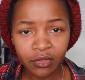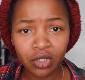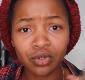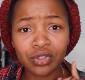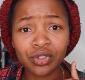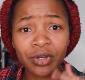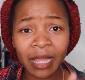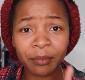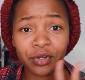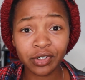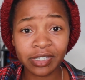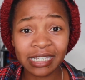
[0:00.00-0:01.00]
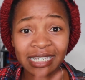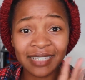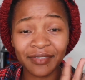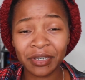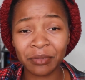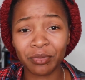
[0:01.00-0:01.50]
because you know hair porosity is
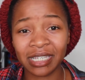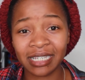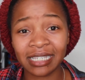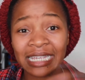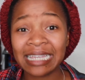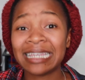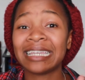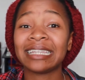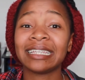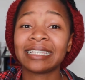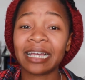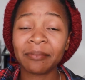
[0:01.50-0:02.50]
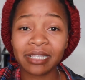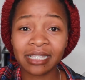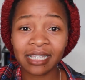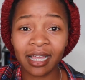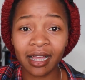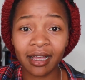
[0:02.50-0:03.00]
very important. It
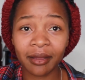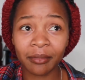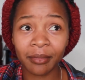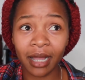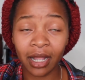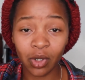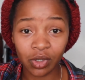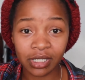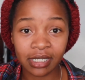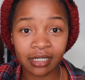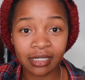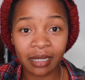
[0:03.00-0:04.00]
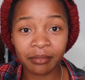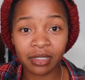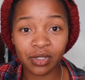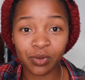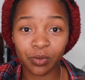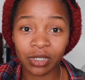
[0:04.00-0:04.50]
determines a lot. It
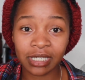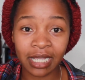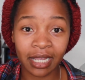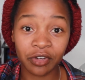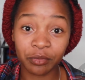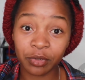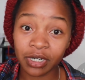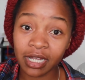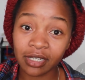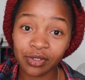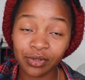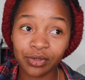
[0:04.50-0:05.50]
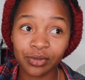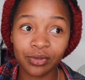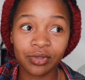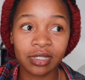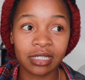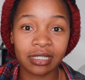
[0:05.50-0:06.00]
determines what kind of products you
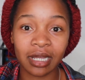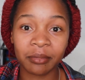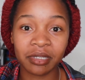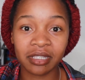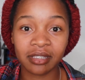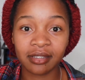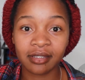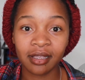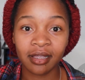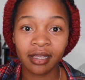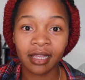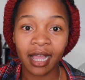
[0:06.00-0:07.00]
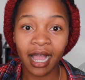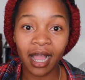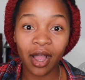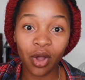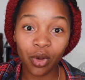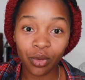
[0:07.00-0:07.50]
use, it determines
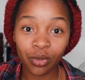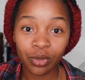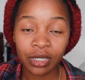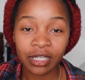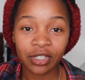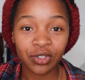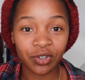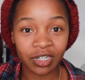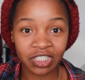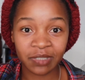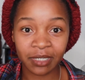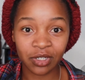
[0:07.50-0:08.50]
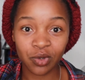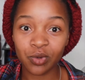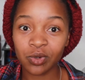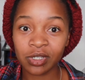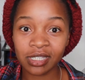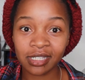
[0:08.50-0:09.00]
how your regimen
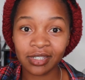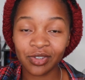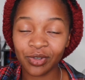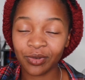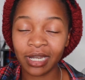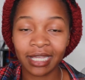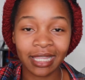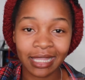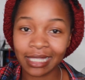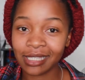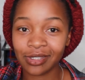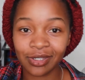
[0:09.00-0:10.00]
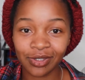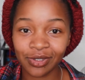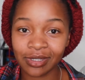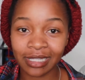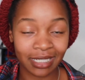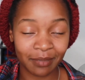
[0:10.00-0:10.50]
goes, you know, like the things,
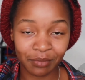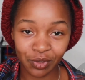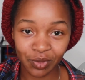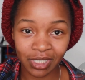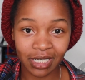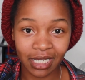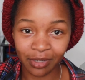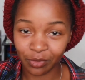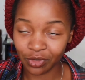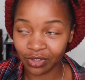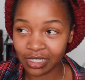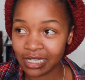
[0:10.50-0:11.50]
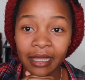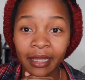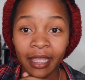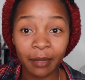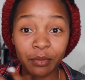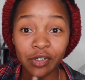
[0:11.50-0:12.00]
the steps you take and whatnot.
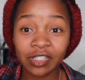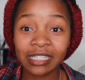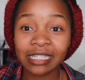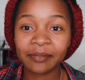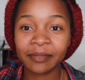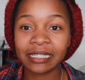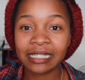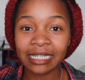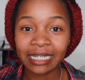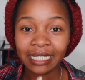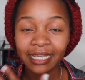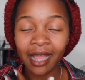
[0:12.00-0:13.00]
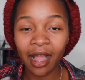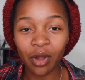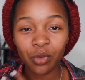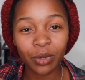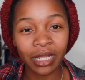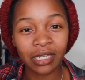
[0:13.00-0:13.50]
Hair porosity is basically
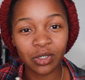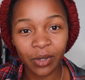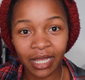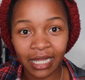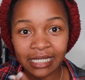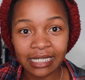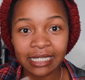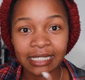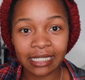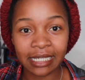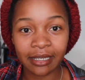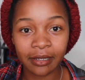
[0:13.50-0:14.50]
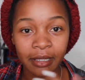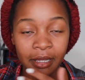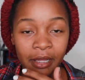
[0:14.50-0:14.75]
how well your hair takes in